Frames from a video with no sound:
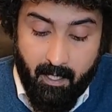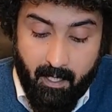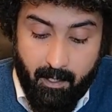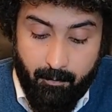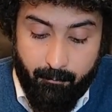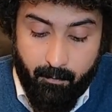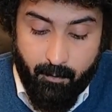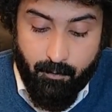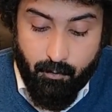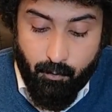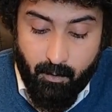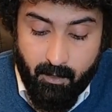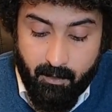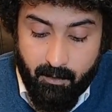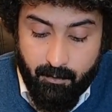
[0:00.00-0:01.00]
if a
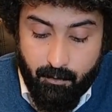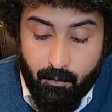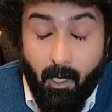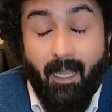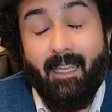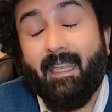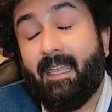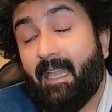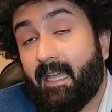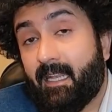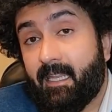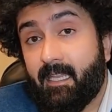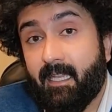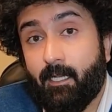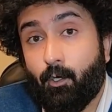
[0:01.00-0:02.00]
student is not
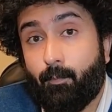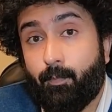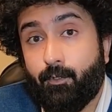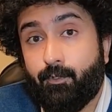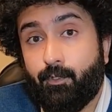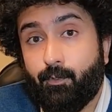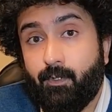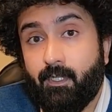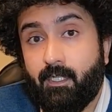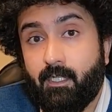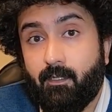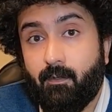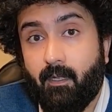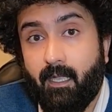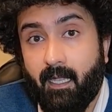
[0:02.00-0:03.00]
getting an
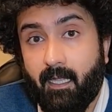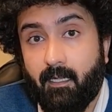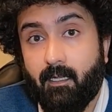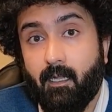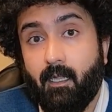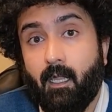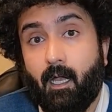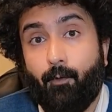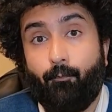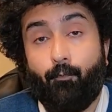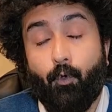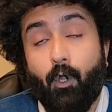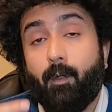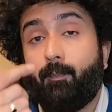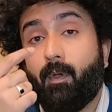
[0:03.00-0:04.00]
opportunity to get a
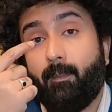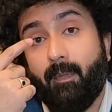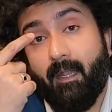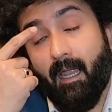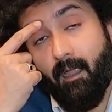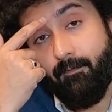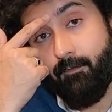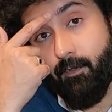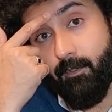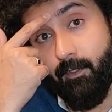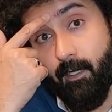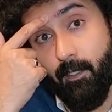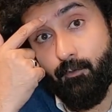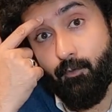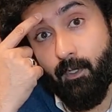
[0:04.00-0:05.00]
work permit after
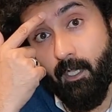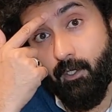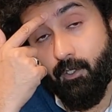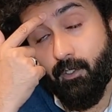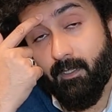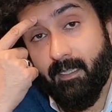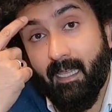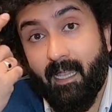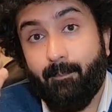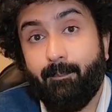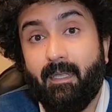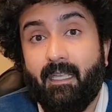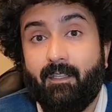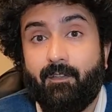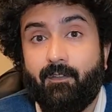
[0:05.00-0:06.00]
their education, that
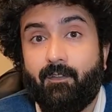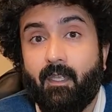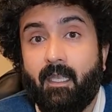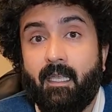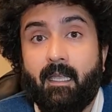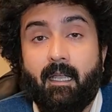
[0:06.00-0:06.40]
means